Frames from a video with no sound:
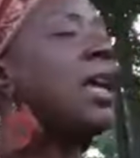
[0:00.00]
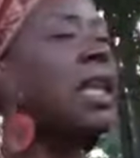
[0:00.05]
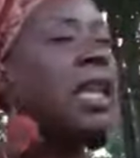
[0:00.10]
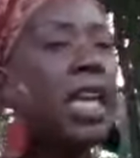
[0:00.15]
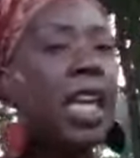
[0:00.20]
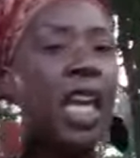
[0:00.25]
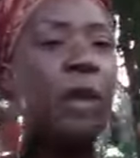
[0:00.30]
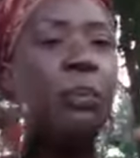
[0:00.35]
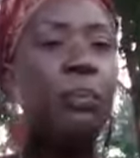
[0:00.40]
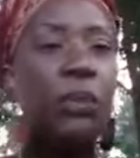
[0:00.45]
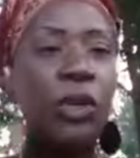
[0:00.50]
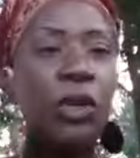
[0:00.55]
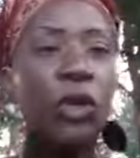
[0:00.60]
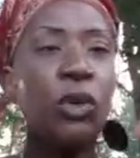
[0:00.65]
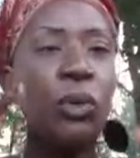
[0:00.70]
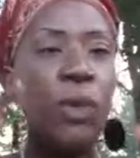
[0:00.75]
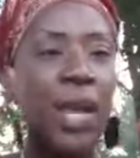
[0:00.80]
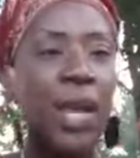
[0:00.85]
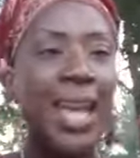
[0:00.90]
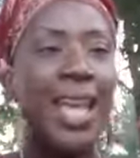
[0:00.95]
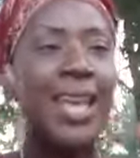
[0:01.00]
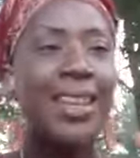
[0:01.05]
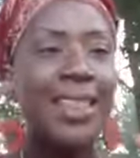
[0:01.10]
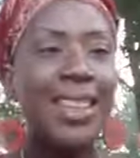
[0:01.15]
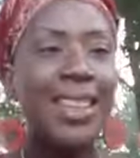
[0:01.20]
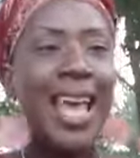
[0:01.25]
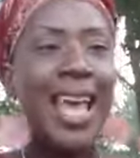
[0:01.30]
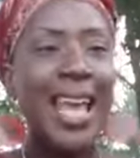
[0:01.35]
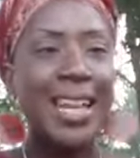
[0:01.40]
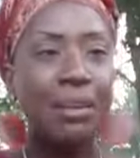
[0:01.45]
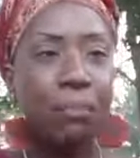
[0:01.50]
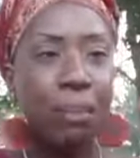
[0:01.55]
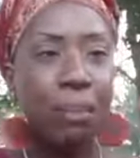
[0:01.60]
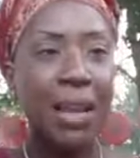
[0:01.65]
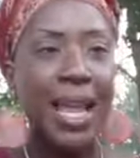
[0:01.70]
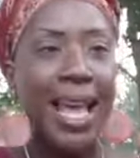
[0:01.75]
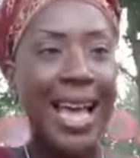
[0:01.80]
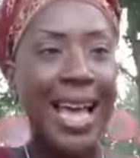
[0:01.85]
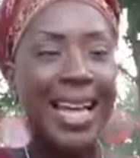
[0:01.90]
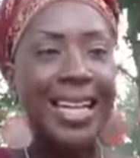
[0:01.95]
keep you in that
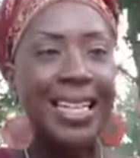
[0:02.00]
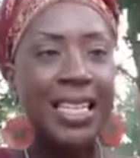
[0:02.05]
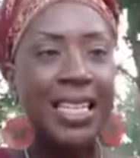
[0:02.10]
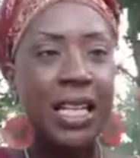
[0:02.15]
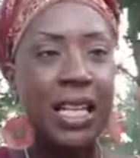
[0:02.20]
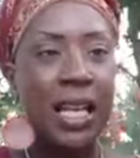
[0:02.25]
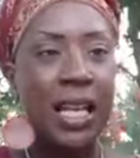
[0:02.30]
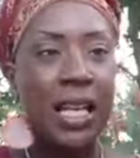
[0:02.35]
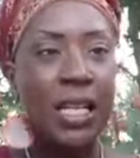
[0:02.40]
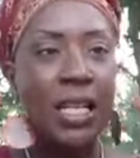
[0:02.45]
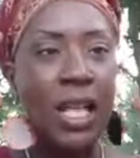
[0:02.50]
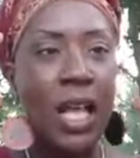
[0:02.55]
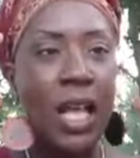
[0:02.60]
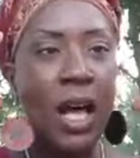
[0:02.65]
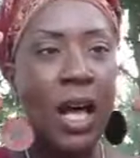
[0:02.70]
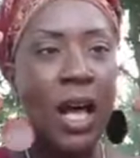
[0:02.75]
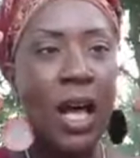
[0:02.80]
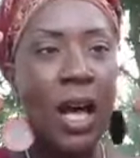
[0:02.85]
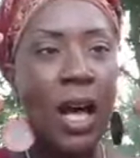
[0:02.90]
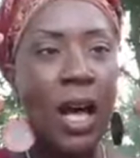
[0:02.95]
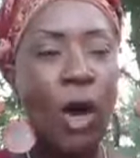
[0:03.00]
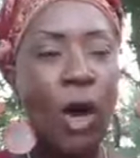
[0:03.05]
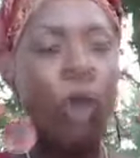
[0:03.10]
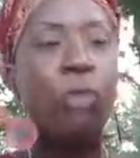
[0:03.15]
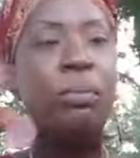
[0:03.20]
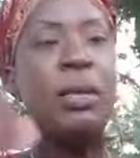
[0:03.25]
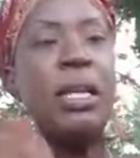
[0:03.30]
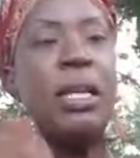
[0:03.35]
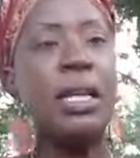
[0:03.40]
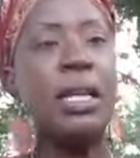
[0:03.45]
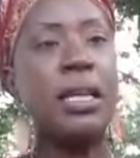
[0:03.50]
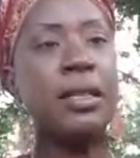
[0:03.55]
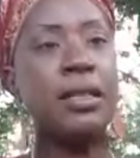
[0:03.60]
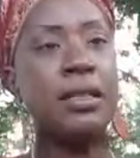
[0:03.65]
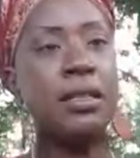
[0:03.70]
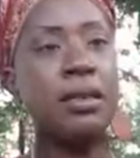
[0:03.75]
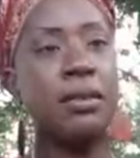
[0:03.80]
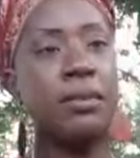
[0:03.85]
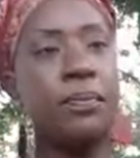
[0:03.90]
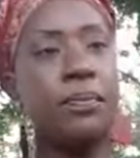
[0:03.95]
blind uh,
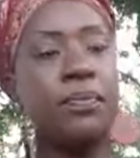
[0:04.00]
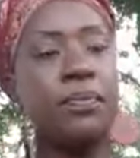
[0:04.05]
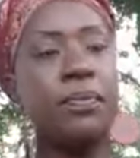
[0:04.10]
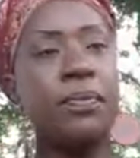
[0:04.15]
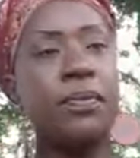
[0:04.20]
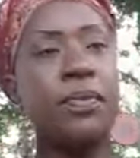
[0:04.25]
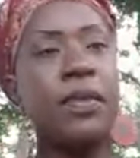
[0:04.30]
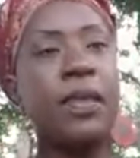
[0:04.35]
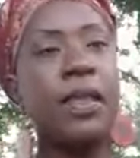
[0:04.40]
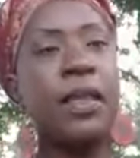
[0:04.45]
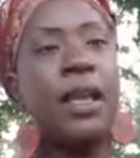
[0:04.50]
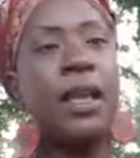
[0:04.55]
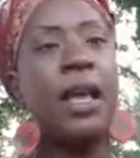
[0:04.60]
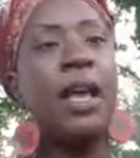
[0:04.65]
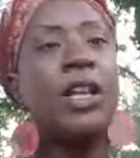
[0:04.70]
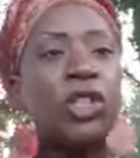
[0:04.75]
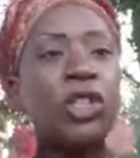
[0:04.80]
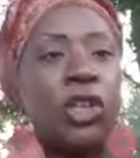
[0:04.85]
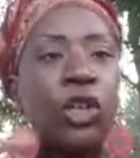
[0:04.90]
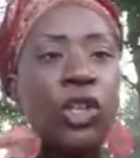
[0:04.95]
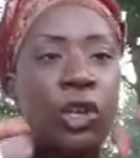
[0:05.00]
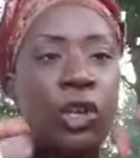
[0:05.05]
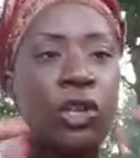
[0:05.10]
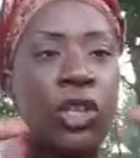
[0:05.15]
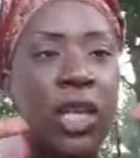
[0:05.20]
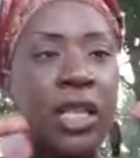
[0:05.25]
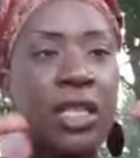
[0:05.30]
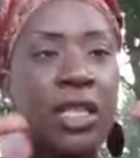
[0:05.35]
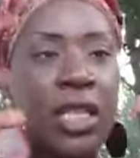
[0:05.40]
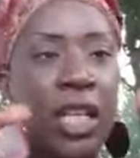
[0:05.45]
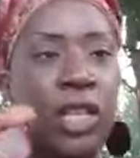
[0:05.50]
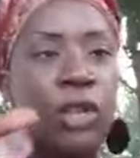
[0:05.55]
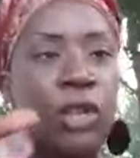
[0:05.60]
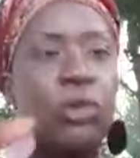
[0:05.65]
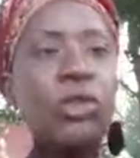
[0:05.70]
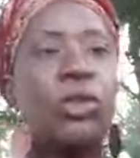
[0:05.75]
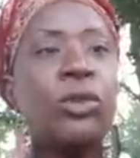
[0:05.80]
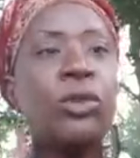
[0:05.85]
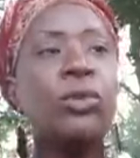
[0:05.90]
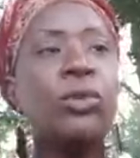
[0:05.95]
obedience. So you'll continue
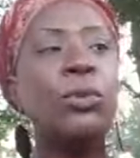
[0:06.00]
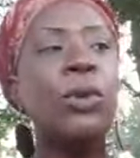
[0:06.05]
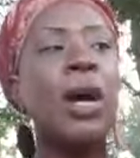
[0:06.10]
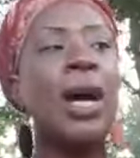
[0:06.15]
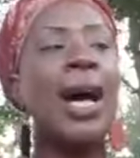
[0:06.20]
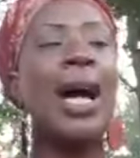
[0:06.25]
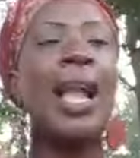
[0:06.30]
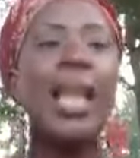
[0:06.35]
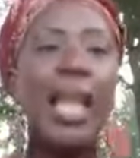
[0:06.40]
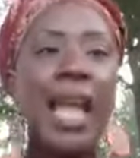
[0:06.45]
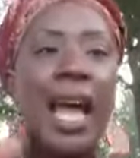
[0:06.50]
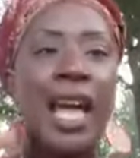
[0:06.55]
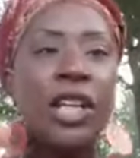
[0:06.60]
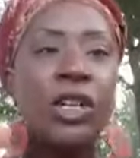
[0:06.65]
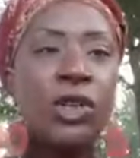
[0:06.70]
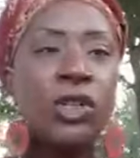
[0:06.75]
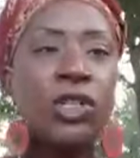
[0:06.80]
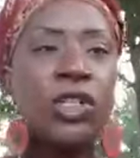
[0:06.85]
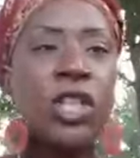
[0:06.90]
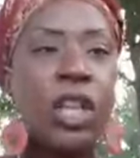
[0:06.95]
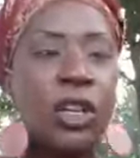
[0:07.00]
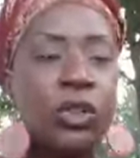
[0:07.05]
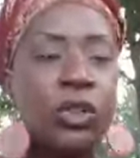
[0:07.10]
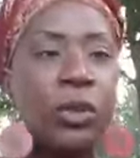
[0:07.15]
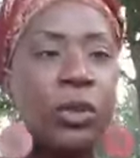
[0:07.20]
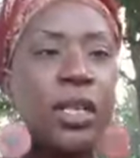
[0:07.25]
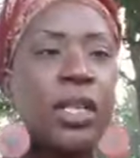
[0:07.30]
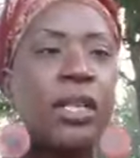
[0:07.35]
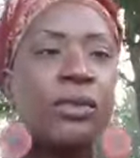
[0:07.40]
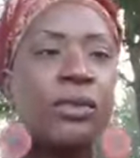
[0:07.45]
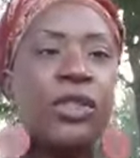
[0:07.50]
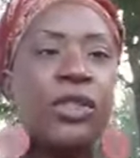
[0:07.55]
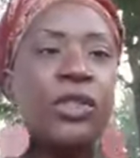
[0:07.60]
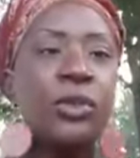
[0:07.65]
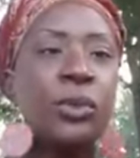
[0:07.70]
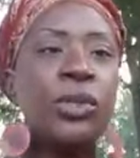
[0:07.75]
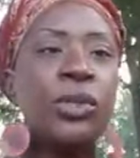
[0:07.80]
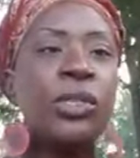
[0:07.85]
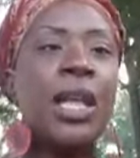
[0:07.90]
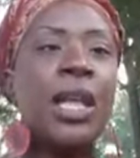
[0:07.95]
to align yourselves with
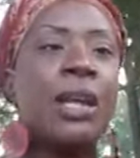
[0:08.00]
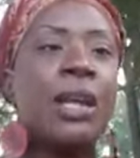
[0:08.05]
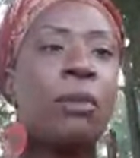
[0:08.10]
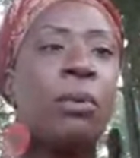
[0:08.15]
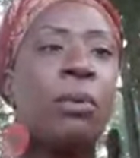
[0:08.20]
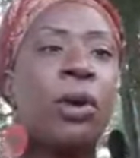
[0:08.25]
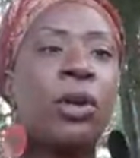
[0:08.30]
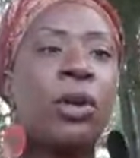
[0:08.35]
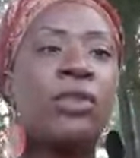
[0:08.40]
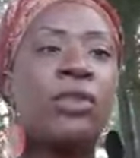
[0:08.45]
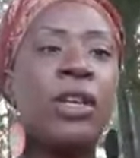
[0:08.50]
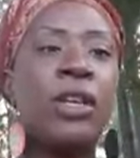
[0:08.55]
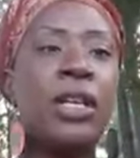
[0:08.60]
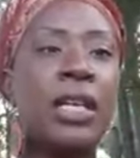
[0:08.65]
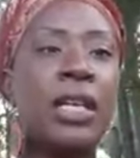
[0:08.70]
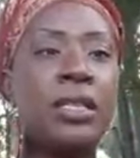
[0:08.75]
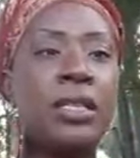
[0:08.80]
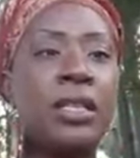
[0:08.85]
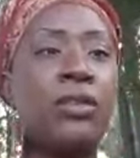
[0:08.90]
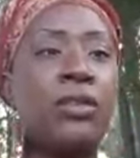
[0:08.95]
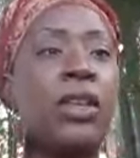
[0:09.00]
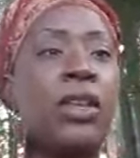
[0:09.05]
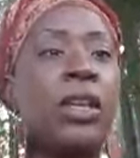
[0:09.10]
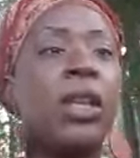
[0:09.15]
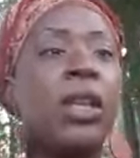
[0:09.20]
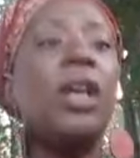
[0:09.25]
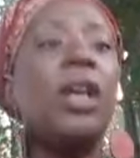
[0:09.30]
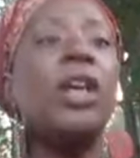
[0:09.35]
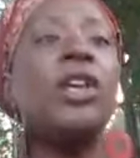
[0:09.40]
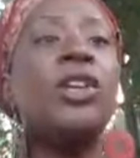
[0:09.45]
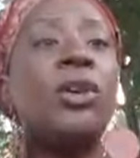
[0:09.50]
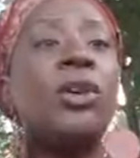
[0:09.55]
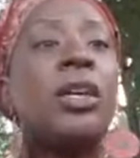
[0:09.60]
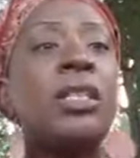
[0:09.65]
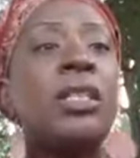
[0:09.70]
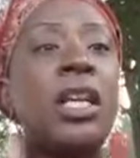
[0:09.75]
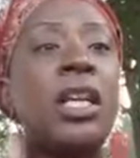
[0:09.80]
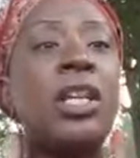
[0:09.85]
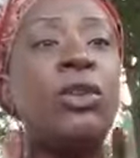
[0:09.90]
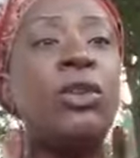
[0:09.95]
individuals not a part of your nativity. You'll
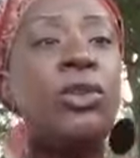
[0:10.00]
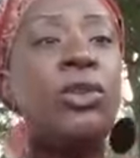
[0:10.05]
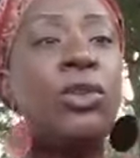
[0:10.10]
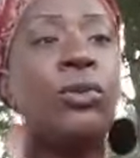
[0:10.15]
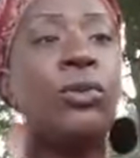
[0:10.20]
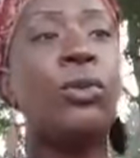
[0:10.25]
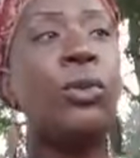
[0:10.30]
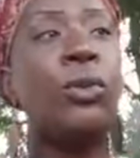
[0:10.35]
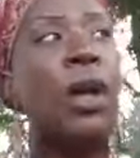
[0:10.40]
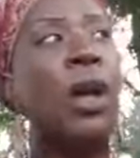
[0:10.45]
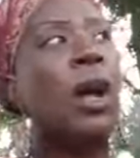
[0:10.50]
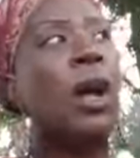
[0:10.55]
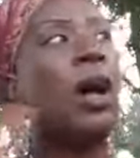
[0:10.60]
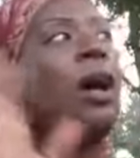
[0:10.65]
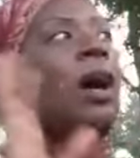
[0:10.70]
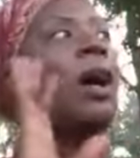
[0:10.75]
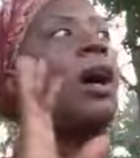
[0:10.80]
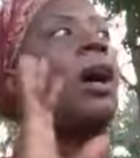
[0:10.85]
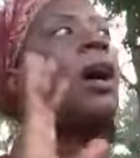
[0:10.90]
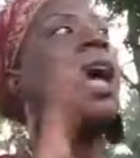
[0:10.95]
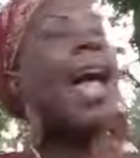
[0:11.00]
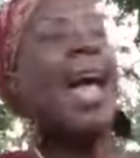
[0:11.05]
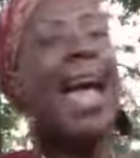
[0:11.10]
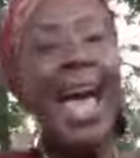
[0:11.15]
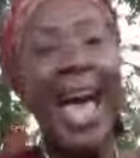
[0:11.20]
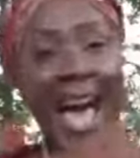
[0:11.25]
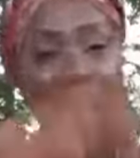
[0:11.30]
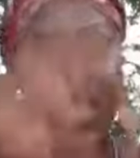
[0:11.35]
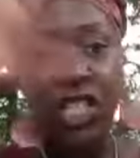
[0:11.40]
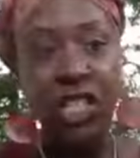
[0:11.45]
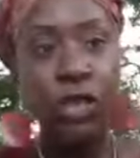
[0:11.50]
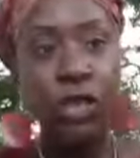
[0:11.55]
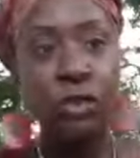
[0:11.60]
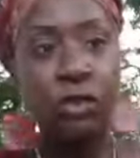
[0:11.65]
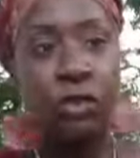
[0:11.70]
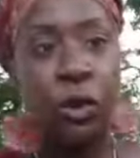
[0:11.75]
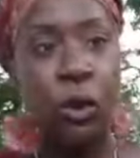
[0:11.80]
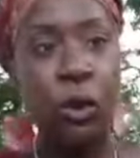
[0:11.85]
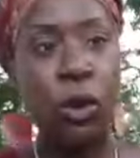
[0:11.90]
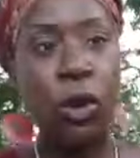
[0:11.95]
continue to uh, ask
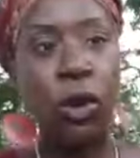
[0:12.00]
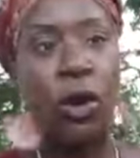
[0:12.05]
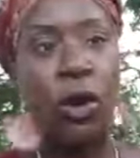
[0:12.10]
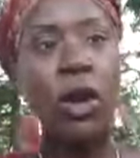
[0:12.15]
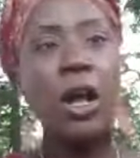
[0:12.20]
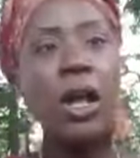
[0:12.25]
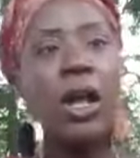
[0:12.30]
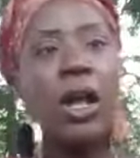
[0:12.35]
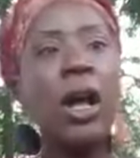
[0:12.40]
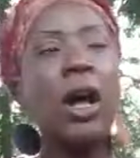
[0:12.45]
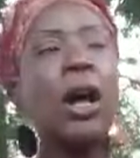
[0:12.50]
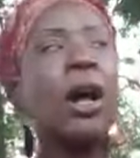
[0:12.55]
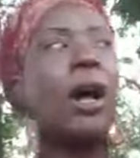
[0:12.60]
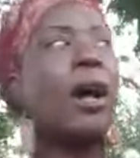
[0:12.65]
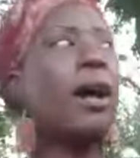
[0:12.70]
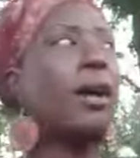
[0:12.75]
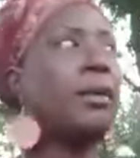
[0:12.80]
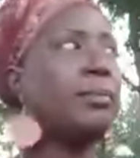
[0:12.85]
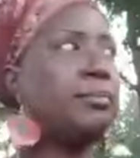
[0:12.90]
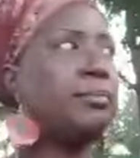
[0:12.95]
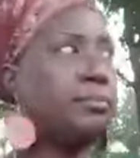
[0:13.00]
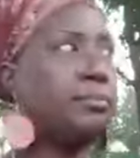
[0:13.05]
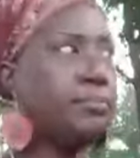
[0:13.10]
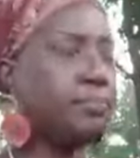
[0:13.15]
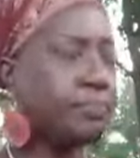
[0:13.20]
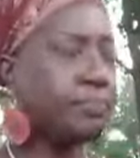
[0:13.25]
for um,